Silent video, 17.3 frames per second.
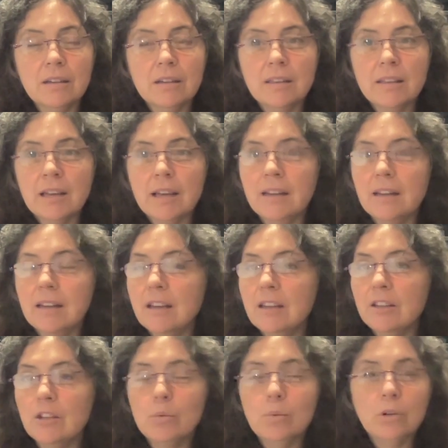that
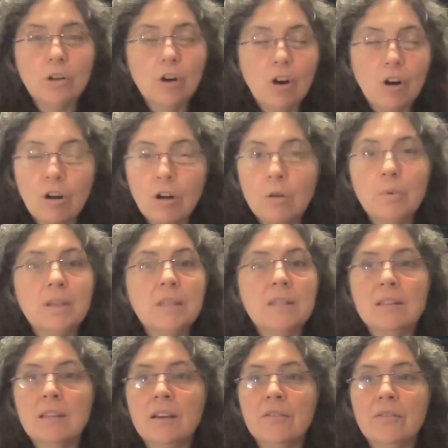you will always
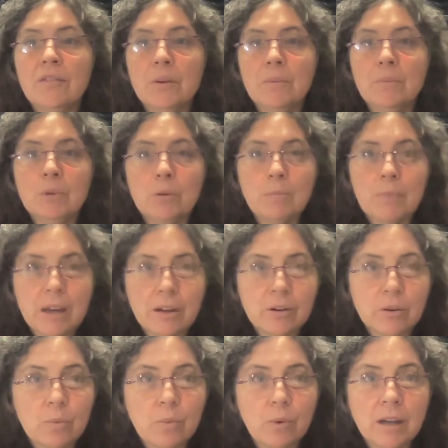love them no
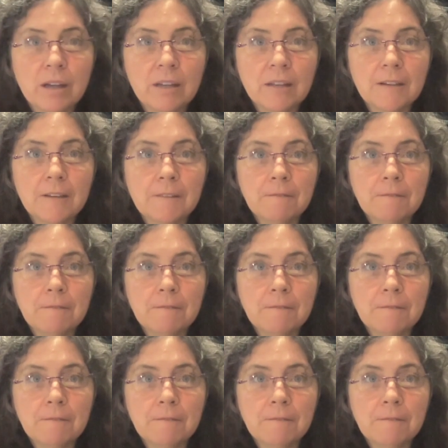matter what,